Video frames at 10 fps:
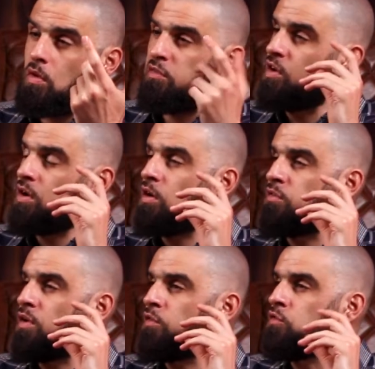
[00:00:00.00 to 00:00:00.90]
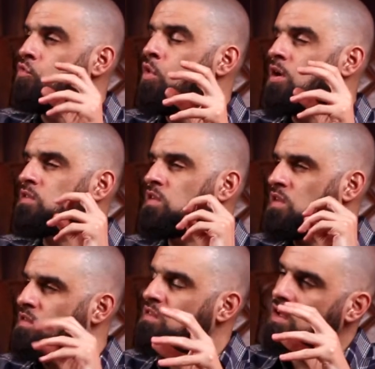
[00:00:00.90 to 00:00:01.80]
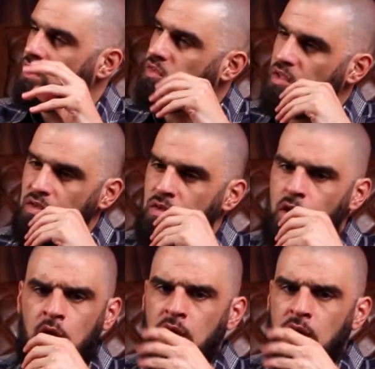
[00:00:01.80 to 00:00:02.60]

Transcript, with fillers: of, very, of, of nuances and subtleties